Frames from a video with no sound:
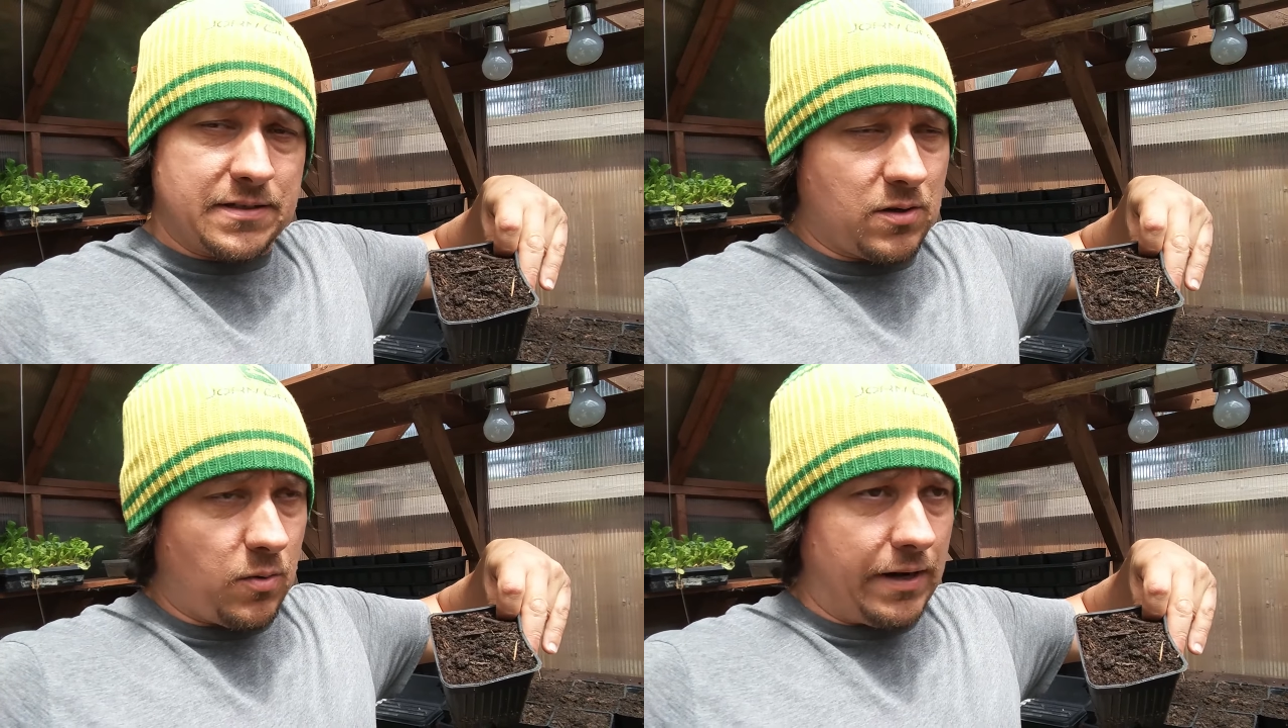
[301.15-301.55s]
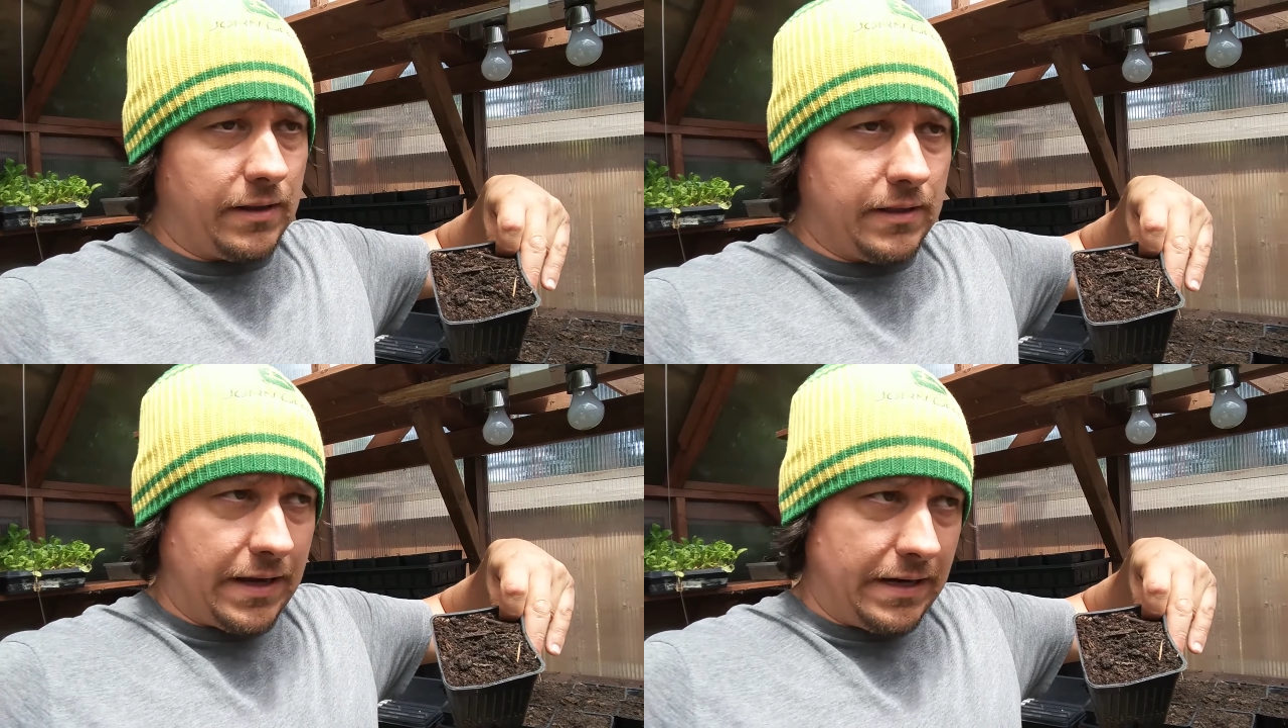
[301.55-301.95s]
It's quite
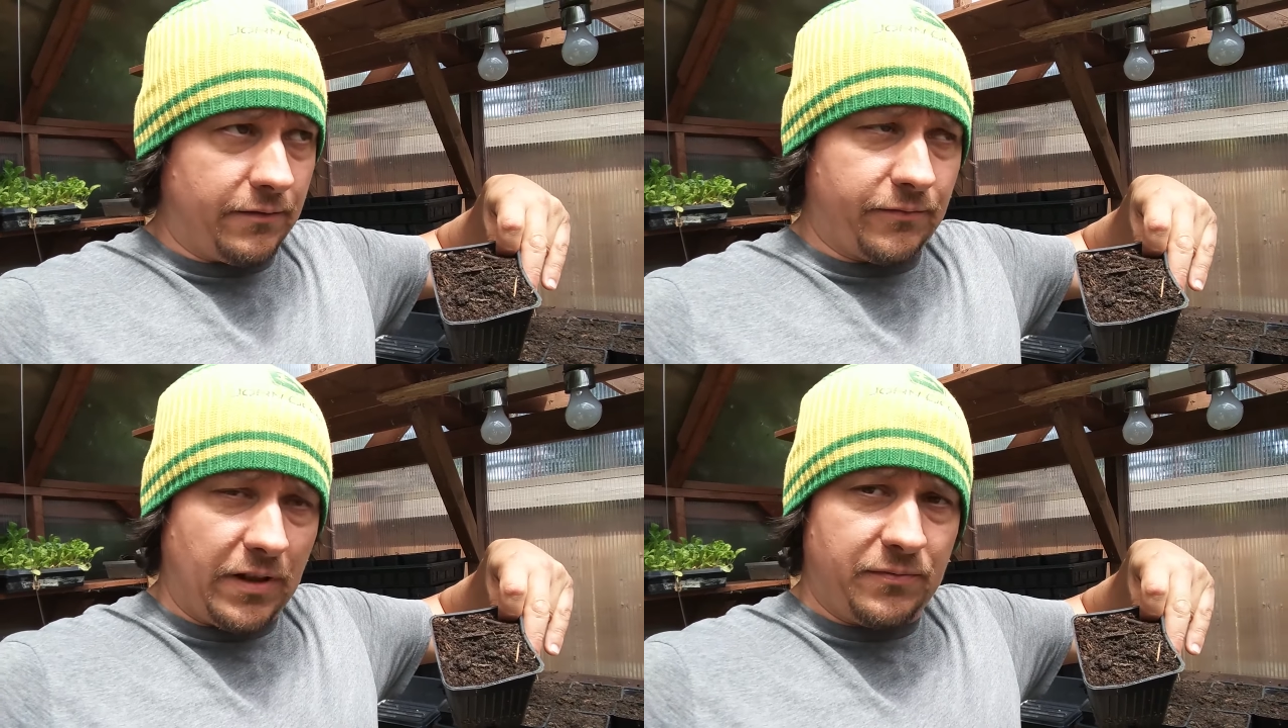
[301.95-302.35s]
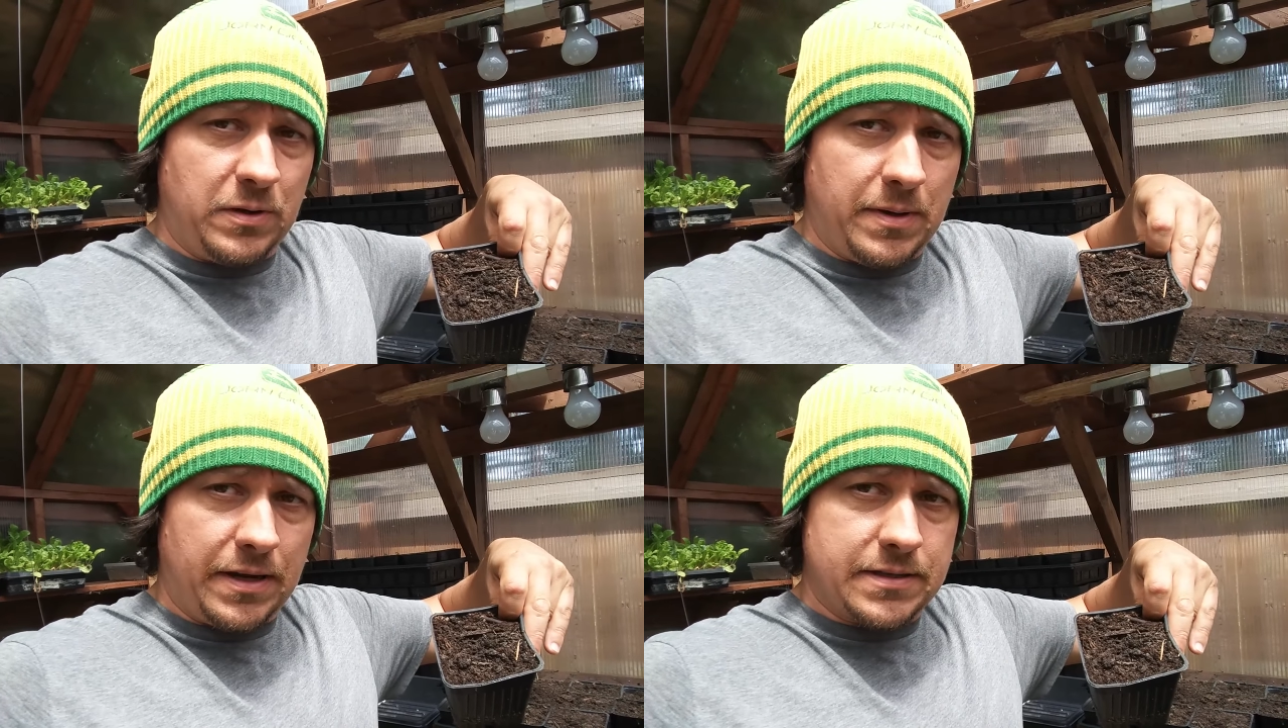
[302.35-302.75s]
a light and
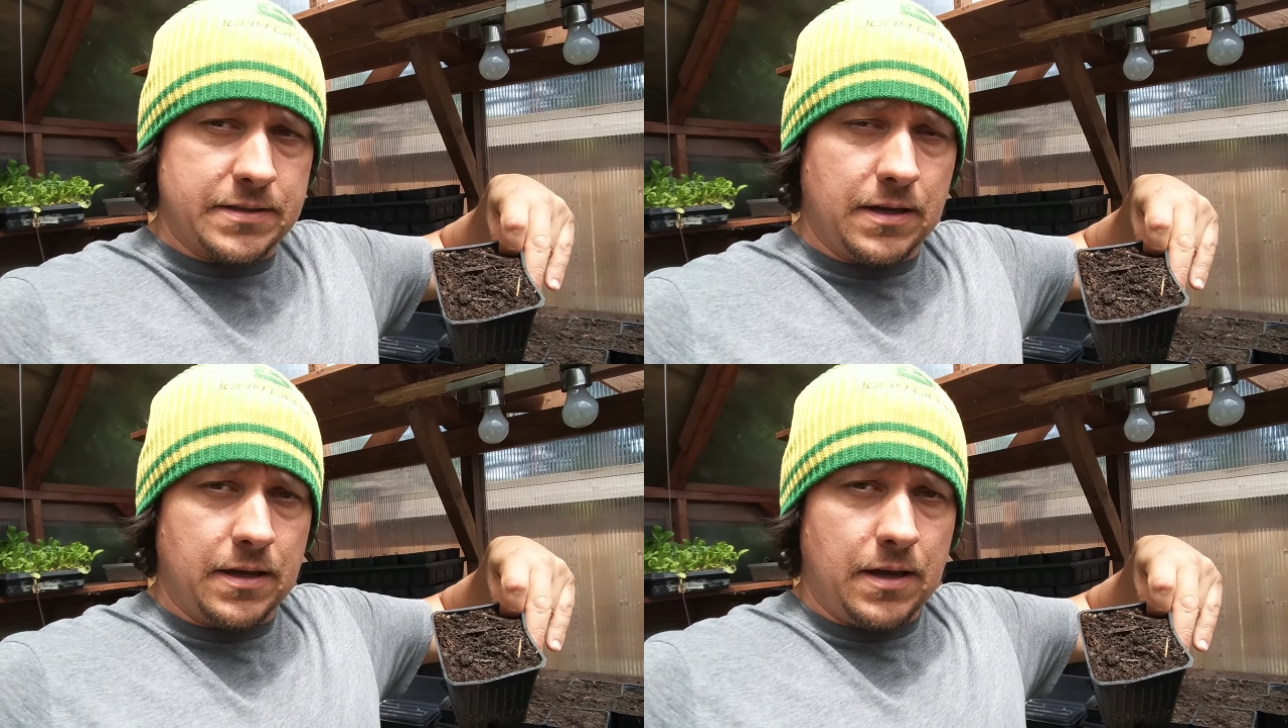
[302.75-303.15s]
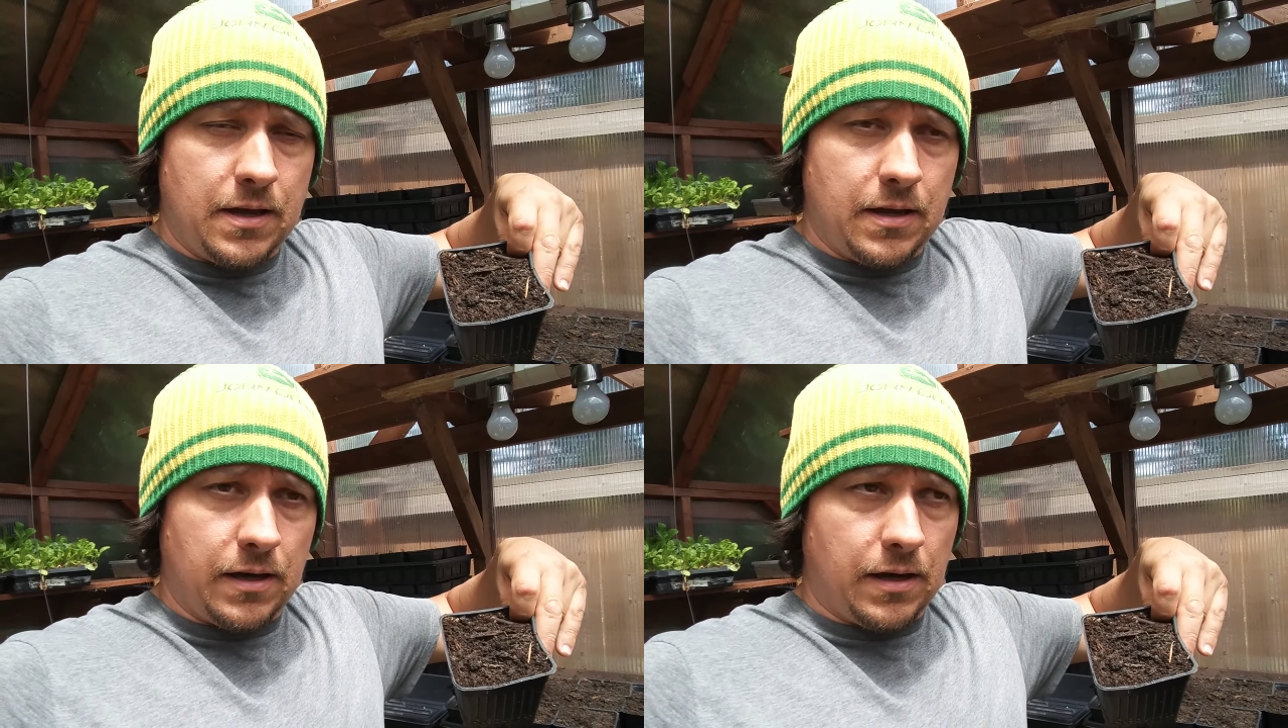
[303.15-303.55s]
fluffy mix.
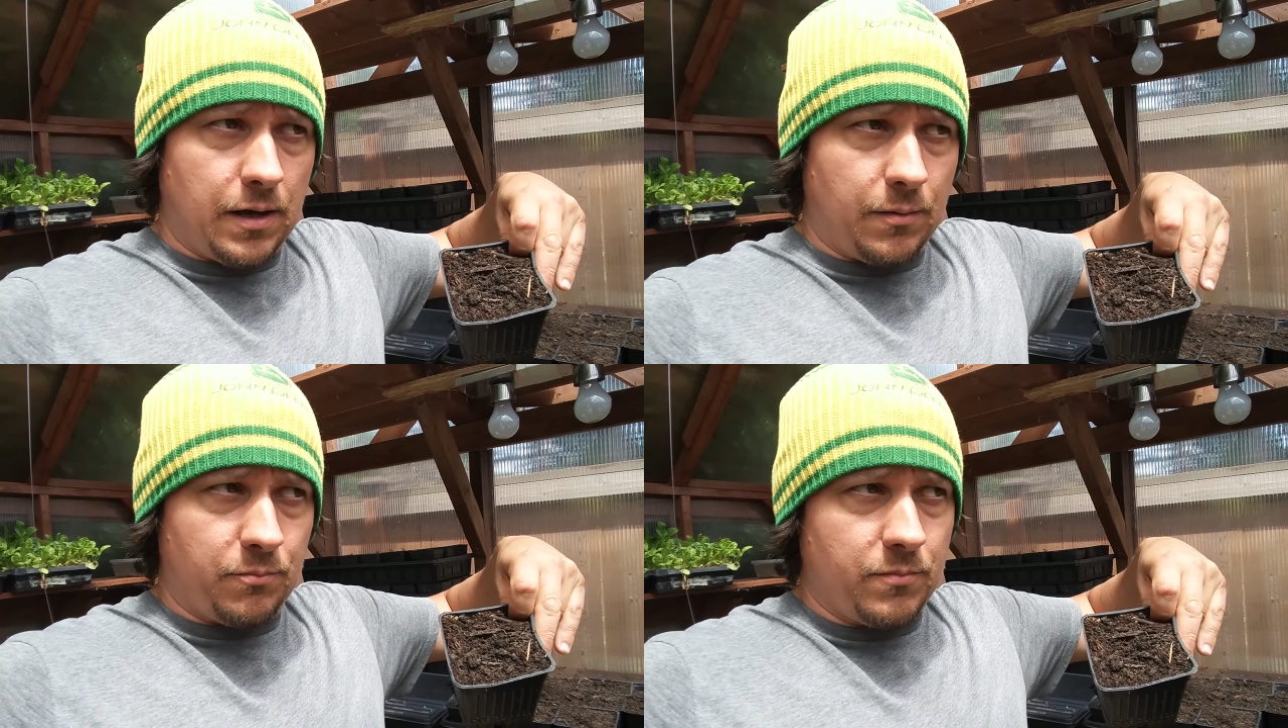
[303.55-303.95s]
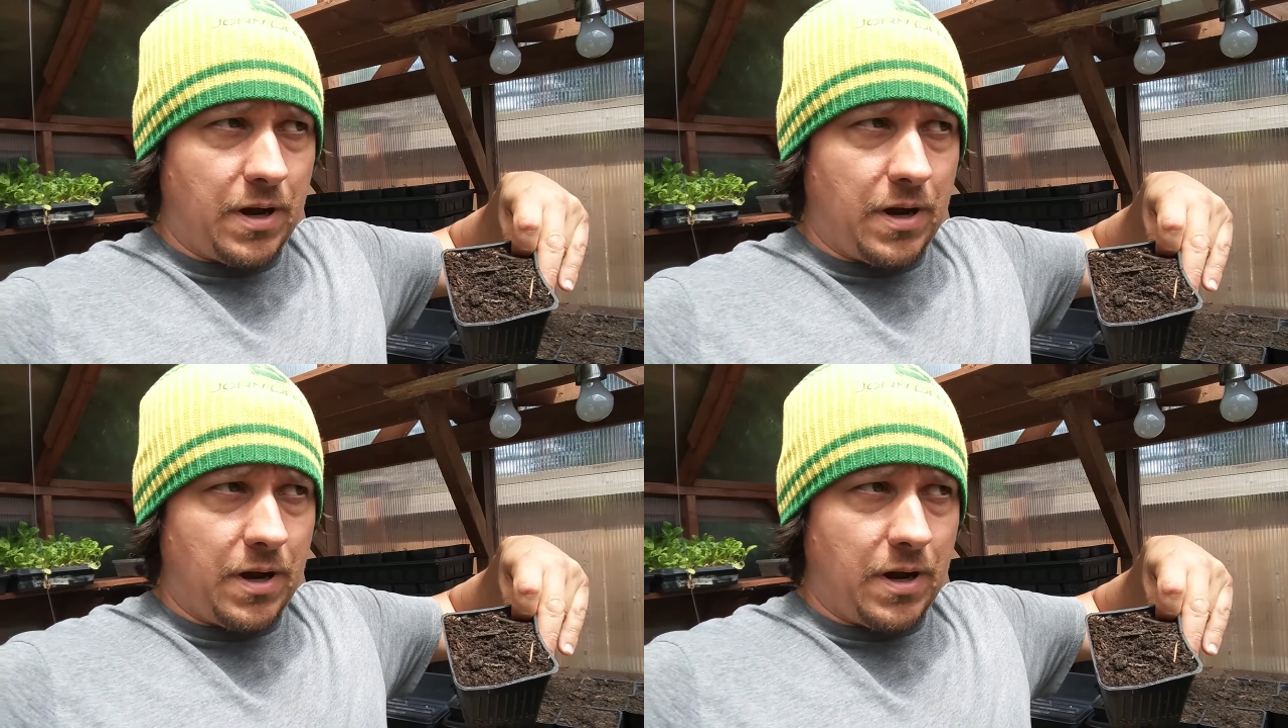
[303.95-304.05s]
Um,